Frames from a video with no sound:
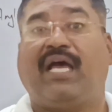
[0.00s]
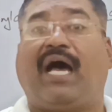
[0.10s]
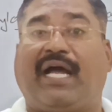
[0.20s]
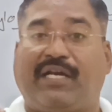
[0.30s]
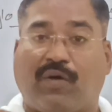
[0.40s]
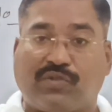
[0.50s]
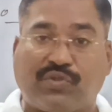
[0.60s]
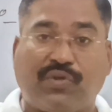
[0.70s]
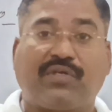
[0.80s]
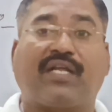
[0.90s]
and
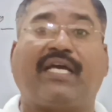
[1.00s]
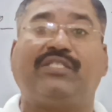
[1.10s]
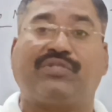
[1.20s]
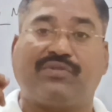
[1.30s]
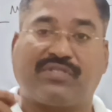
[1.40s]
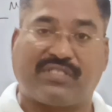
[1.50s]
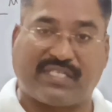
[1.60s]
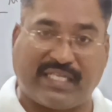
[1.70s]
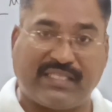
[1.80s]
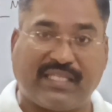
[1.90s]
also tries to
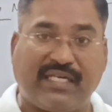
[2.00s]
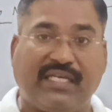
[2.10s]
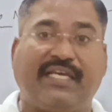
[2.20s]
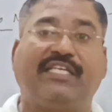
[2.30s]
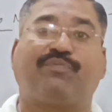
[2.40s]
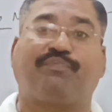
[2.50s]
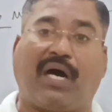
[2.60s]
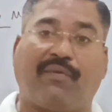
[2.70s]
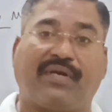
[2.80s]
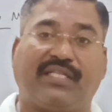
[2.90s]
strengthen his
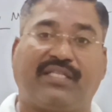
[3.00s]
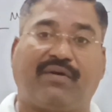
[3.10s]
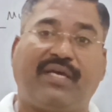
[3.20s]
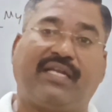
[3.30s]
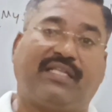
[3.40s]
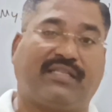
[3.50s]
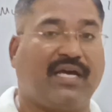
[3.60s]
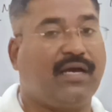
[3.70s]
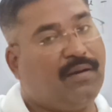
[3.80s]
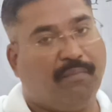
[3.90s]
power in the way in
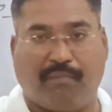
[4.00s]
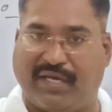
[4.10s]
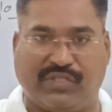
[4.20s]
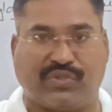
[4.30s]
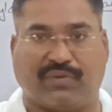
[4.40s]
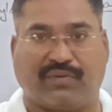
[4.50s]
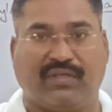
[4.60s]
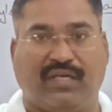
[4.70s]
the Mysore.